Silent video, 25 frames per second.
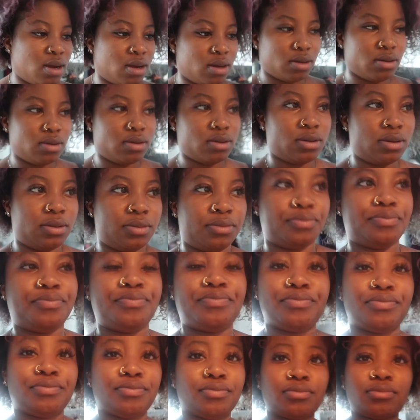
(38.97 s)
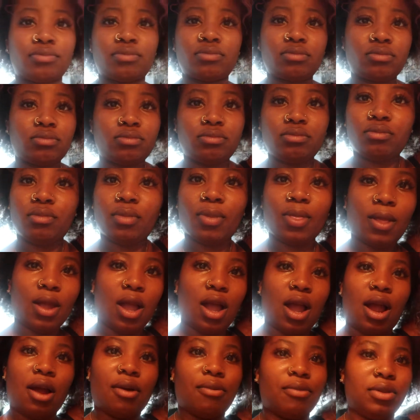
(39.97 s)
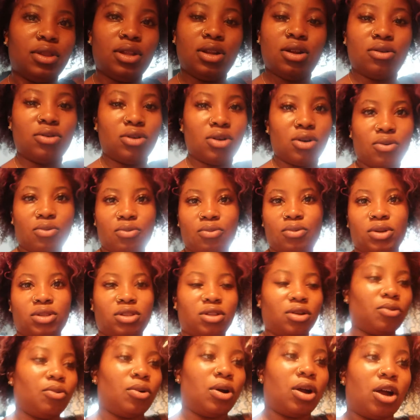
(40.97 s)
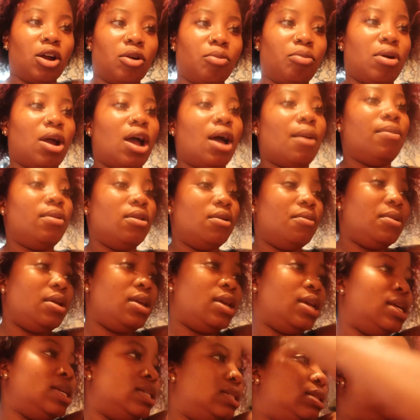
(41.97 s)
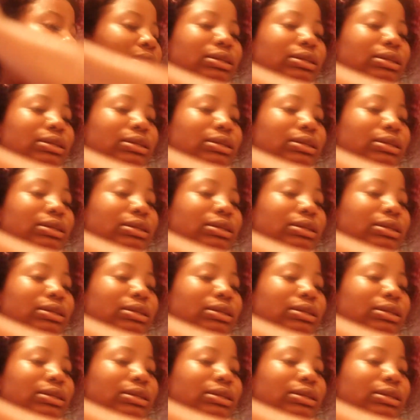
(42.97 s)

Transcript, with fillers: Um, I really don't know what the, what her problem is,